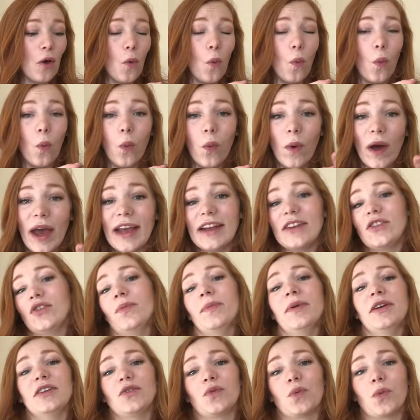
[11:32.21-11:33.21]
way
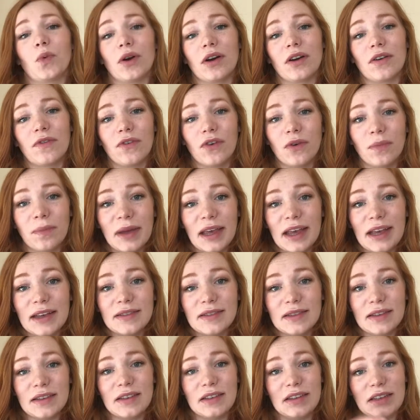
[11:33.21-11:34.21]
too much work for me
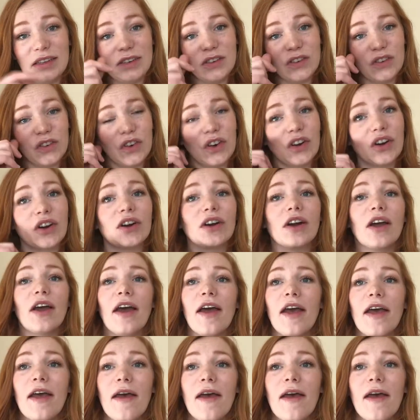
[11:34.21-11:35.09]
as a teacher,